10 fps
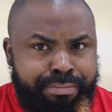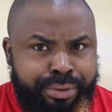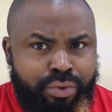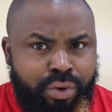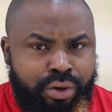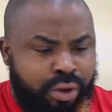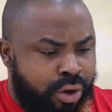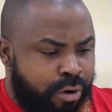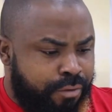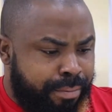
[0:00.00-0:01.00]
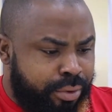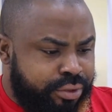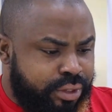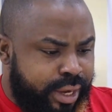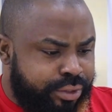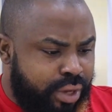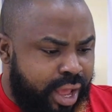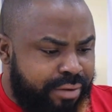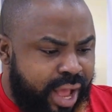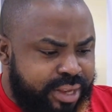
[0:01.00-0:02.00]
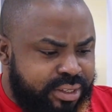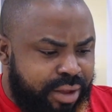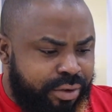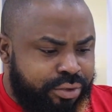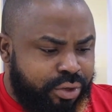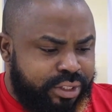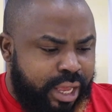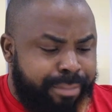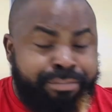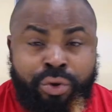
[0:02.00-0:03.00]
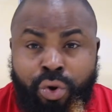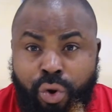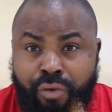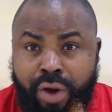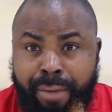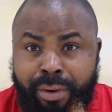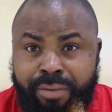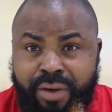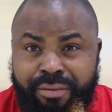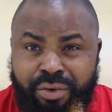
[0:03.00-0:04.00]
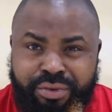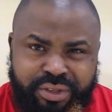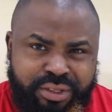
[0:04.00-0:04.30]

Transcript: Big one for both sides. So I have Arsenal versus Tottenham over 1.5 goals.